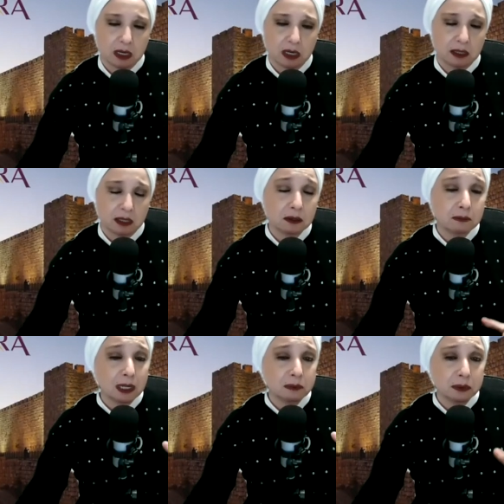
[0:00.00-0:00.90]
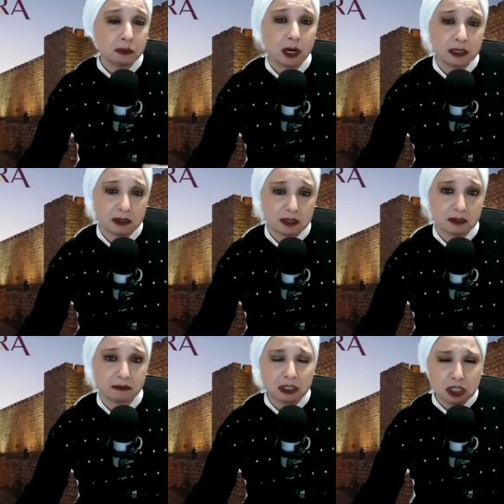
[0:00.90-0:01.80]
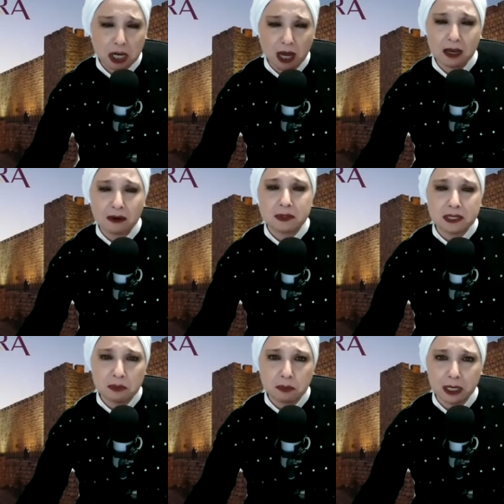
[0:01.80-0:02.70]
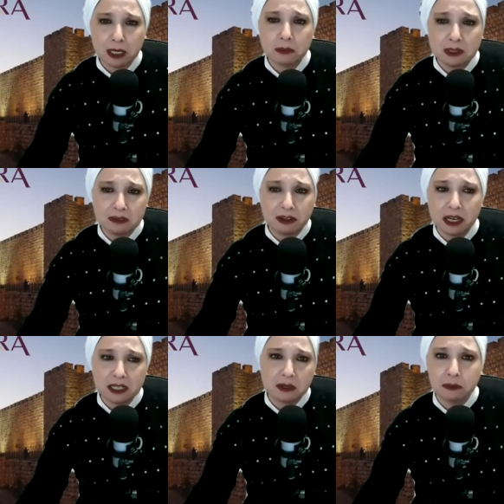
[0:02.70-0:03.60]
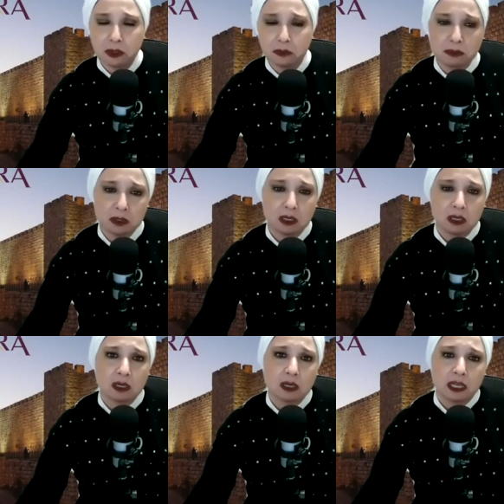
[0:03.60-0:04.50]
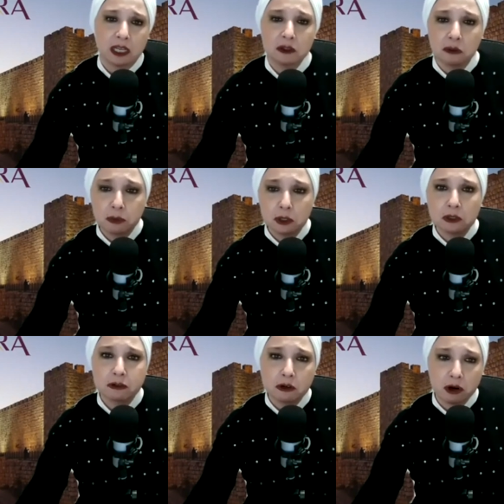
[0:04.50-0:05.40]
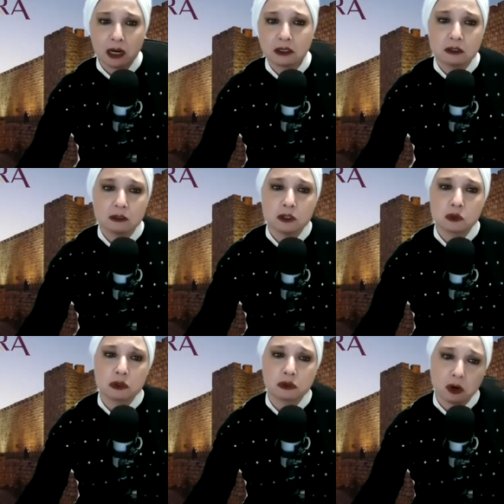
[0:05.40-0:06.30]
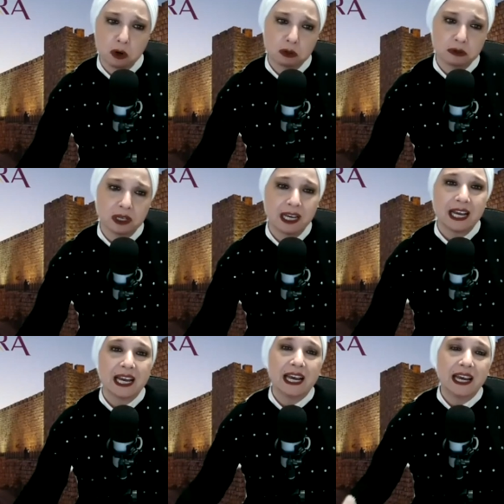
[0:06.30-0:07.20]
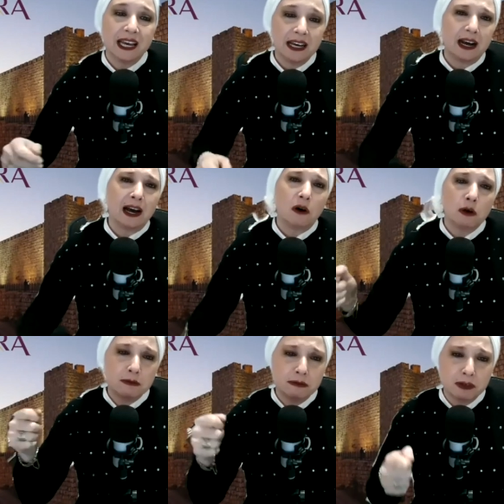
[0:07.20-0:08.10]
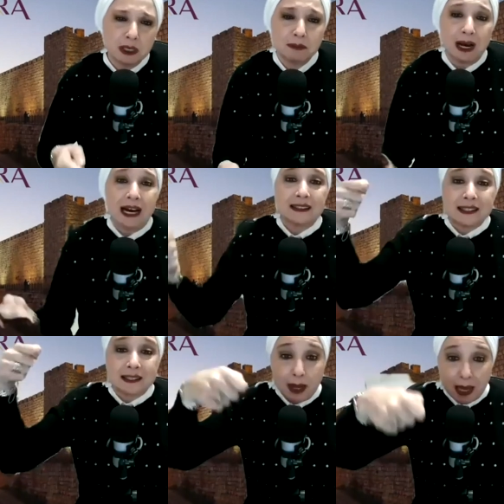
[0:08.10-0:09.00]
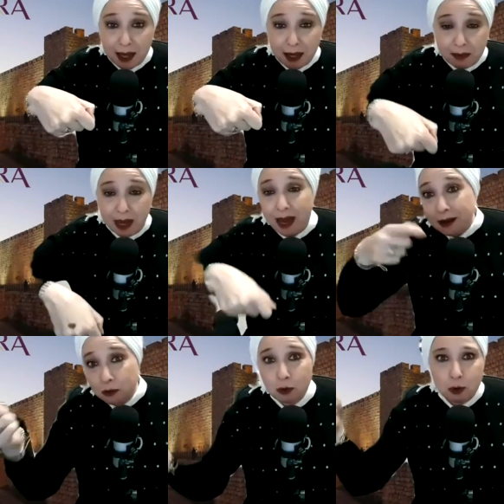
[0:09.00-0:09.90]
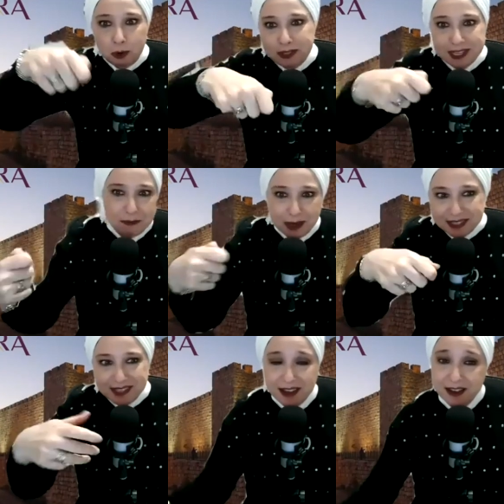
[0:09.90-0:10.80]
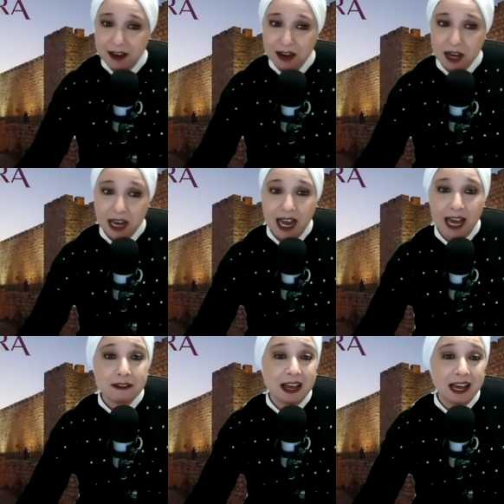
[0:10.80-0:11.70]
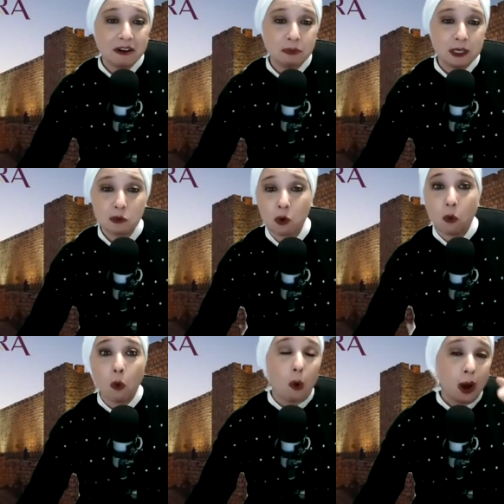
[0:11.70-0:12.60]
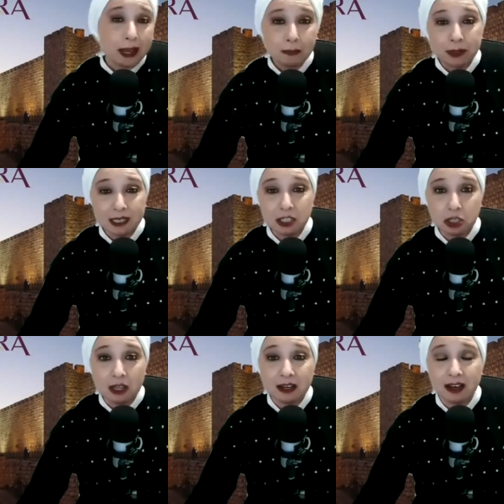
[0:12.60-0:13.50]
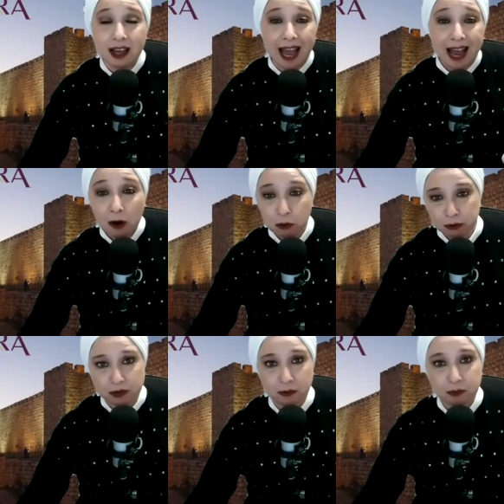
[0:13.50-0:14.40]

And then the Malbim writes, Vesham siper bedivrei hayamim, in the book of Chronicles we're told, Ech ha'oivim atzmam hargu ze baze, how the enemies were wiping each other out.